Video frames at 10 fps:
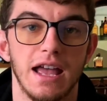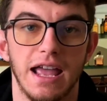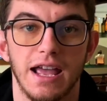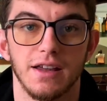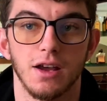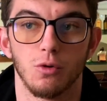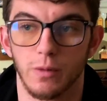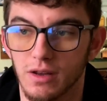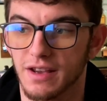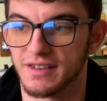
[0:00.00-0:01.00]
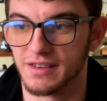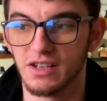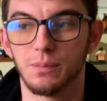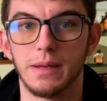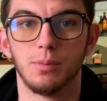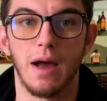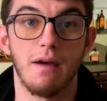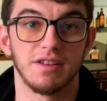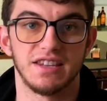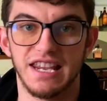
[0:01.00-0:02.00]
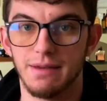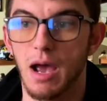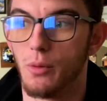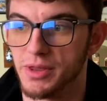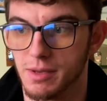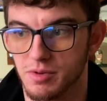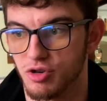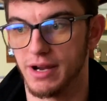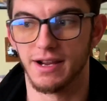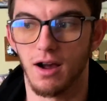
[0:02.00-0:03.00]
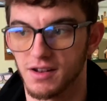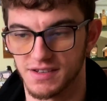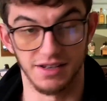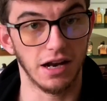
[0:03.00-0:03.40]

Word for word: and uh, realize that these people have a team helping them create content.